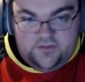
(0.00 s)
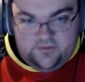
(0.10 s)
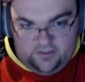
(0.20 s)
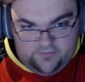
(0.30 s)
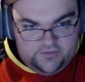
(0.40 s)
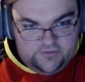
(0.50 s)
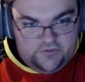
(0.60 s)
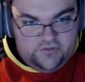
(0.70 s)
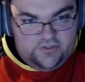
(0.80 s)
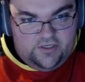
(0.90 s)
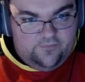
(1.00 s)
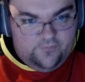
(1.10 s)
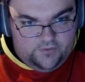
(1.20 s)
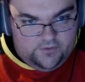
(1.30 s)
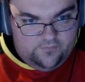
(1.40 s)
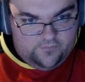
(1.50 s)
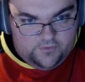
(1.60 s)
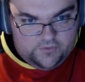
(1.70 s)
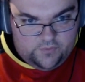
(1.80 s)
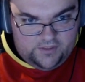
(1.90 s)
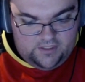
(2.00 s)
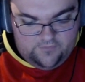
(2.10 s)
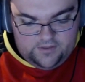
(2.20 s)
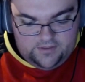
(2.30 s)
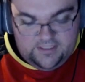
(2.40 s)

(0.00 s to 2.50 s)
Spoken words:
it obviously searches the deck for the 20k vanilla